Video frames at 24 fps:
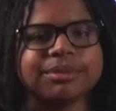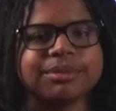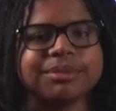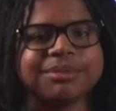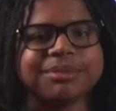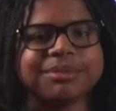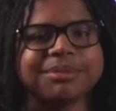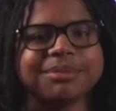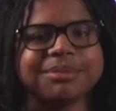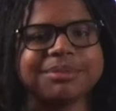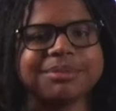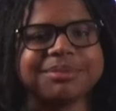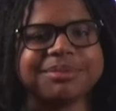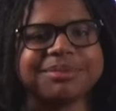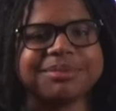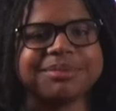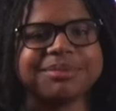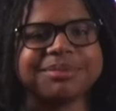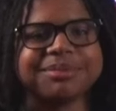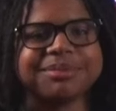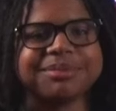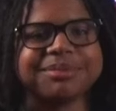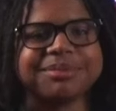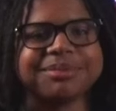
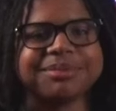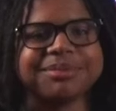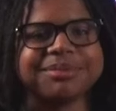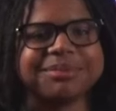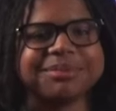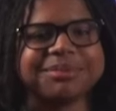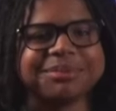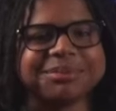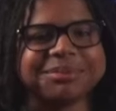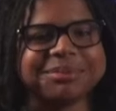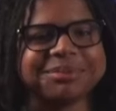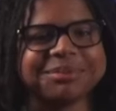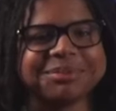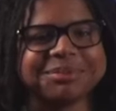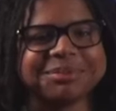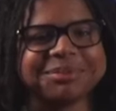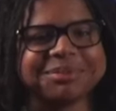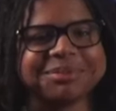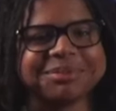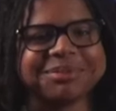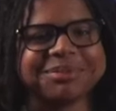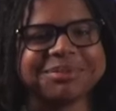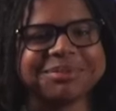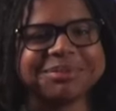
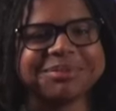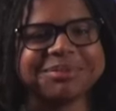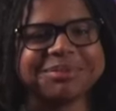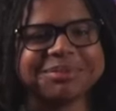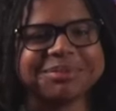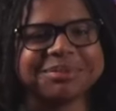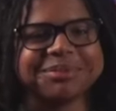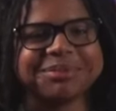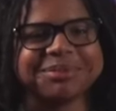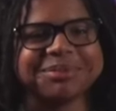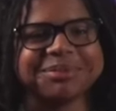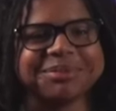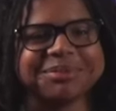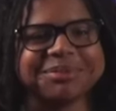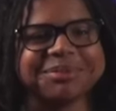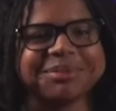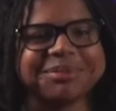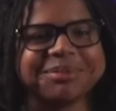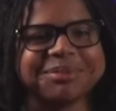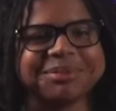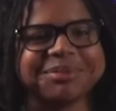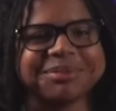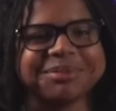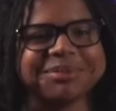
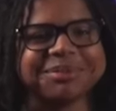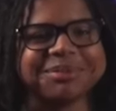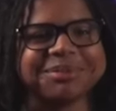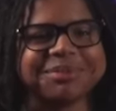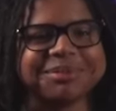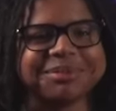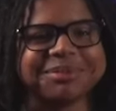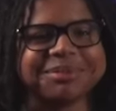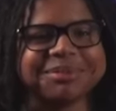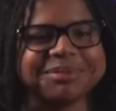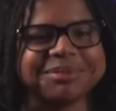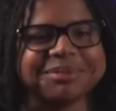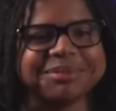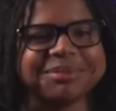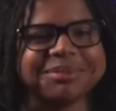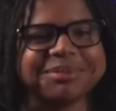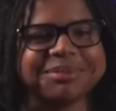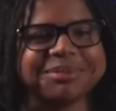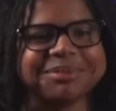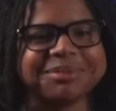No words are spoken by the person on screen.